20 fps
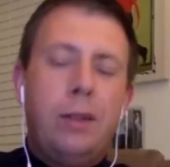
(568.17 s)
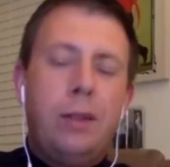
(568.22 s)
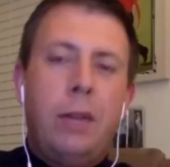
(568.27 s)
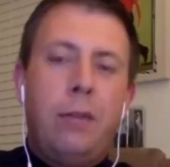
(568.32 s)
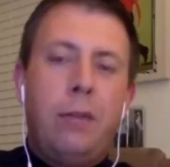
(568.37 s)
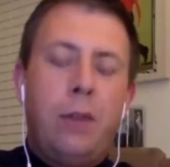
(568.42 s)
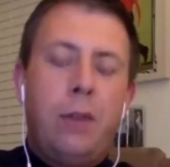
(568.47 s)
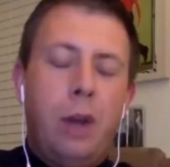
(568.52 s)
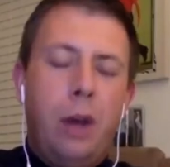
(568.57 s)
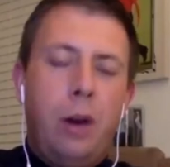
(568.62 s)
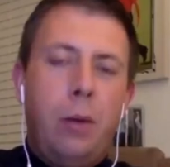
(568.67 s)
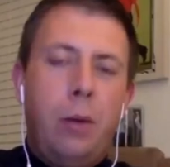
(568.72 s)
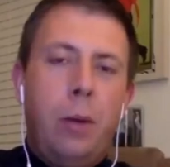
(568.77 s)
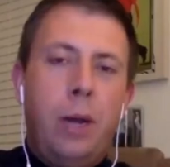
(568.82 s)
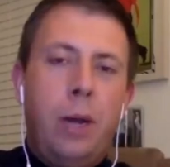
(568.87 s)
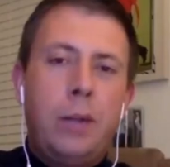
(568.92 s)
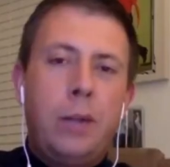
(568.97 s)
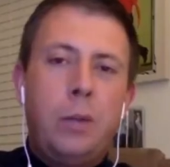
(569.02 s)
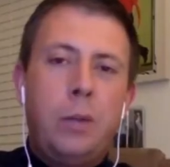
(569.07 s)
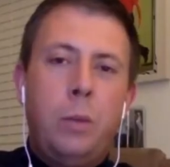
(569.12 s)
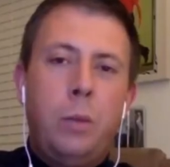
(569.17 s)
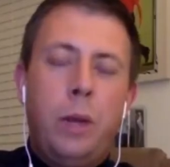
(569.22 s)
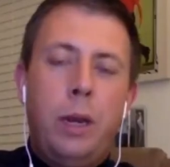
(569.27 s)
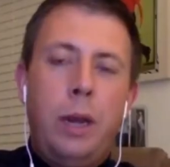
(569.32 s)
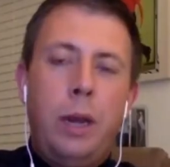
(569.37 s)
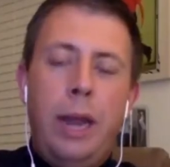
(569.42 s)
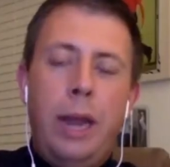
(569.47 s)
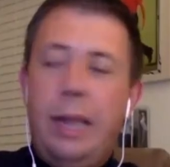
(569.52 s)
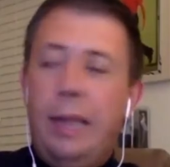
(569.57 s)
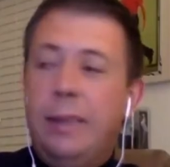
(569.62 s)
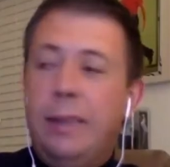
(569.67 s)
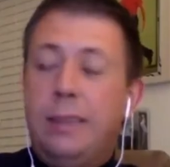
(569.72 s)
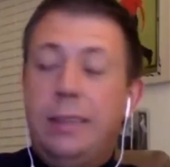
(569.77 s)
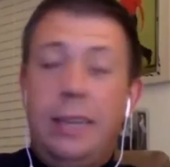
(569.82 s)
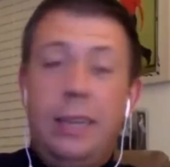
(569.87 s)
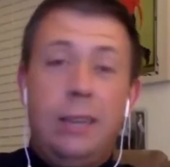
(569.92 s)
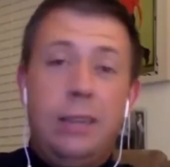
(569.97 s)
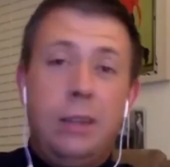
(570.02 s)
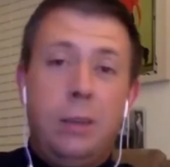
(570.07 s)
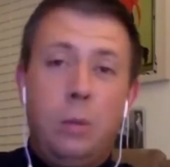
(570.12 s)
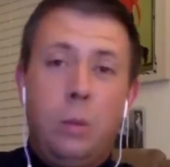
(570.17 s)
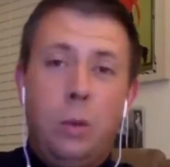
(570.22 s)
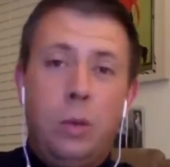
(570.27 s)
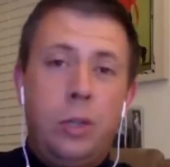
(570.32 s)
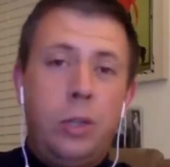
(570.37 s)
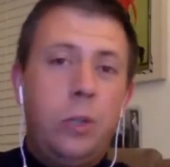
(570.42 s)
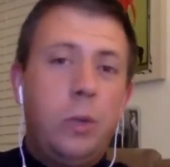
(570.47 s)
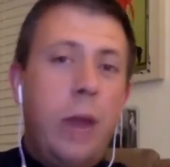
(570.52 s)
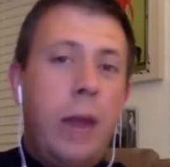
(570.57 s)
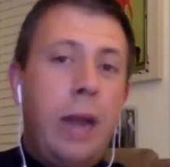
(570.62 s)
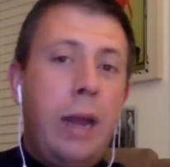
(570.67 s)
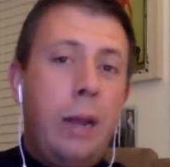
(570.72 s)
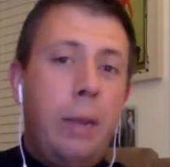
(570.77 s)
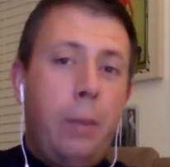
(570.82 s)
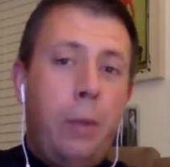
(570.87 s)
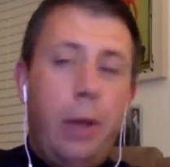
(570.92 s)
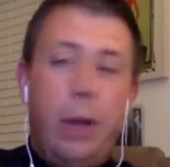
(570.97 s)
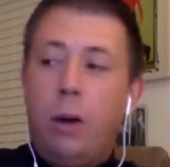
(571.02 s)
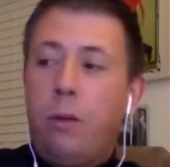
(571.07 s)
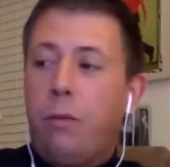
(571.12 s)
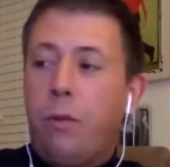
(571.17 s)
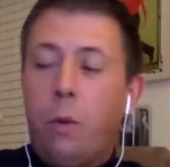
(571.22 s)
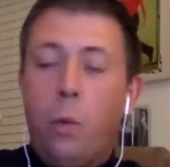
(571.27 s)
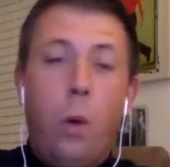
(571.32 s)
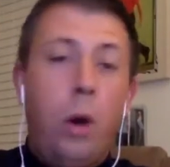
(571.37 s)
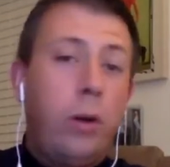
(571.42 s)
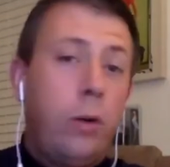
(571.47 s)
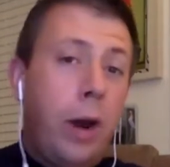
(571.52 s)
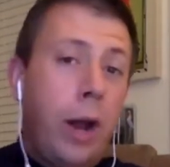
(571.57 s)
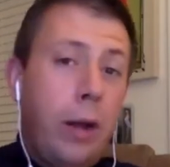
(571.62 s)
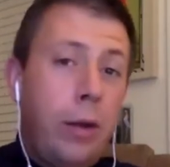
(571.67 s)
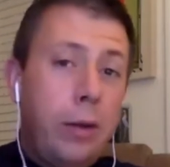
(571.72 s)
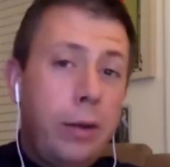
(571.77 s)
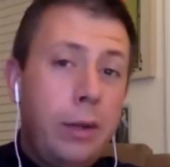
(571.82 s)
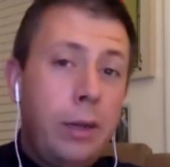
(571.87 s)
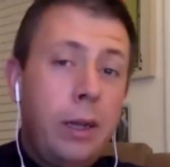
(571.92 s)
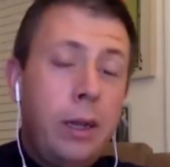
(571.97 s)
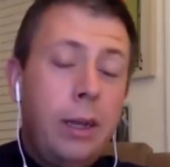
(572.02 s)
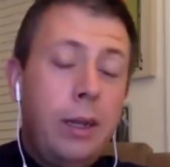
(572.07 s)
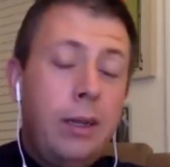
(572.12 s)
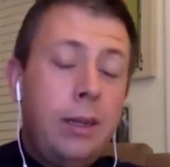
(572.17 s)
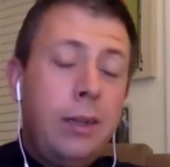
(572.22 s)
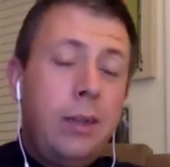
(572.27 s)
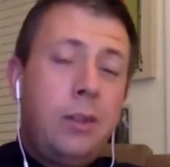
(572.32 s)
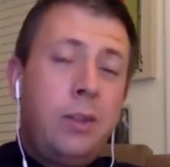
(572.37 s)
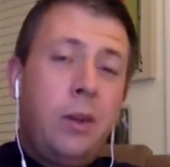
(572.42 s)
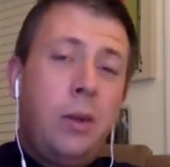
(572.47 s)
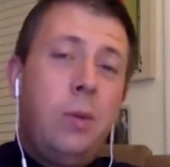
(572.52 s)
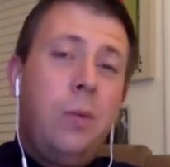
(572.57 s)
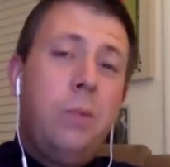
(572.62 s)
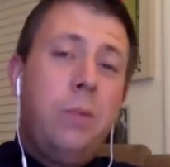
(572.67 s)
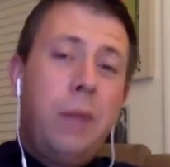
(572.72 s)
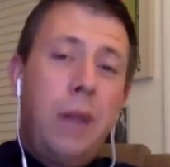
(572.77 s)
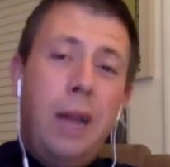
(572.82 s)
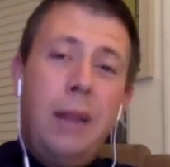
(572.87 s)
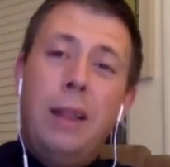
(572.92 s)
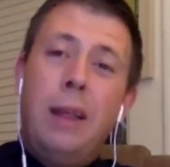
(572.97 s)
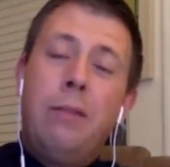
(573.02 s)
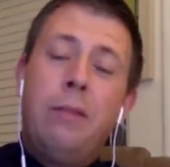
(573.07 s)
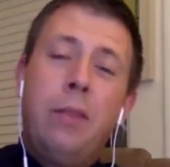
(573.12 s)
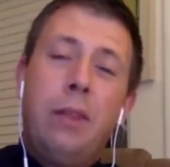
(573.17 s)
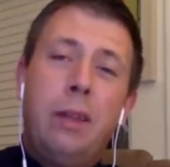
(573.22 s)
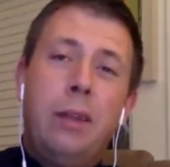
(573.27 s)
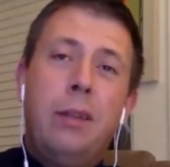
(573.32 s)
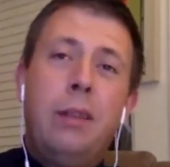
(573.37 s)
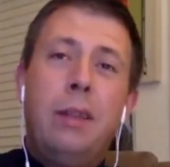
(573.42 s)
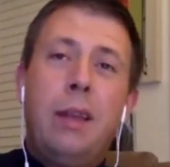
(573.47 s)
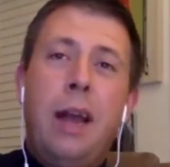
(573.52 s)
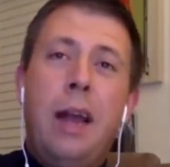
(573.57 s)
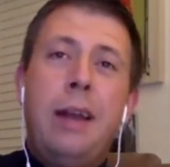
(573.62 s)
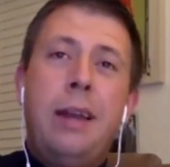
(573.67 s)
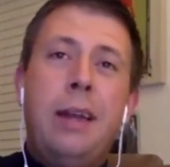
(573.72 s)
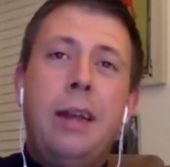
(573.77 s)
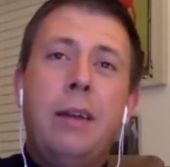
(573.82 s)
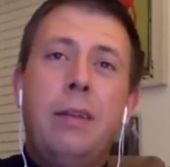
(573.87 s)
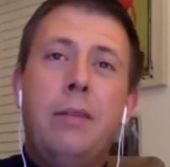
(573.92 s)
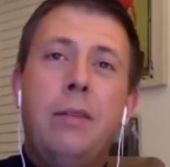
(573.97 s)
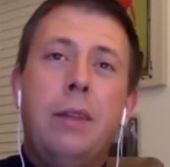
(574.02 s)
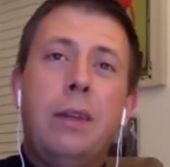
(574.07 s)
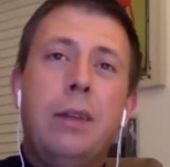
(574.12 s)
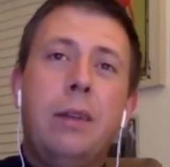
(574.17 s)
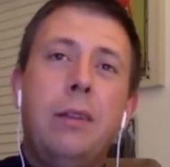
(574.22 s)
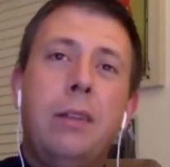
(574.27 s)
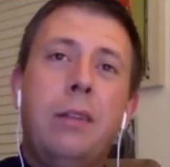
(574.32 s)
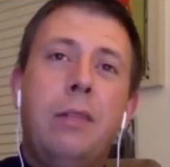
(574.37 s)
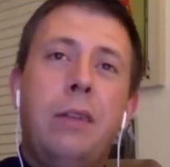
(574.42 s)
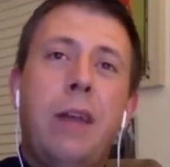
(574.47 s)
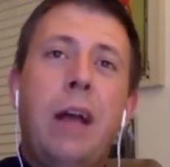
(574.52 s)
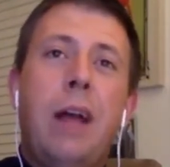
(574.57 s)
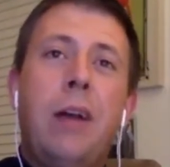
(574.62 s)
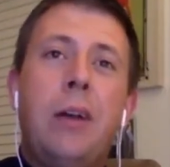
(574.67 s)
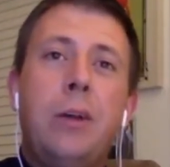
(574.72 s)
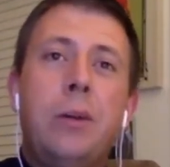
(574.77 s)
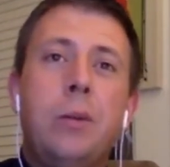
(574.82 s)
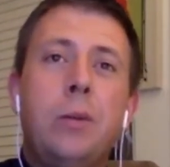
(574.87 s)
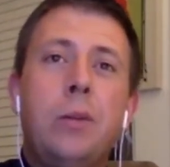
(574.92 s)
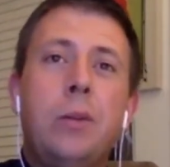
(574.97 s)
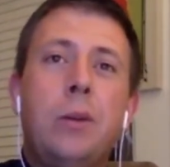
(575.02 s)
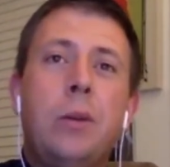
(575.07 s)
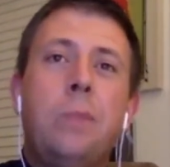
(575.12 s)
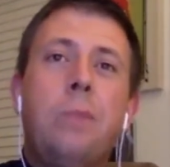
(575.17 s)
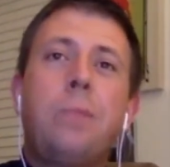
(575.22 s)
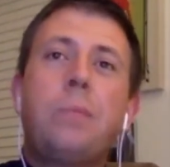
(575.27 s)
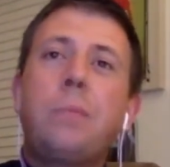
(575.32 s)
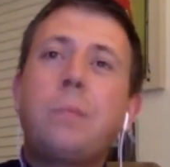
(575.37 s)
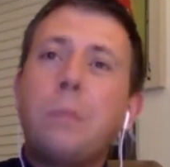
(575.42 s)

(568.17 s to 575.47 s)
in for $100 when in season we're 280 a player for 1 round. So I love the idea of the value. So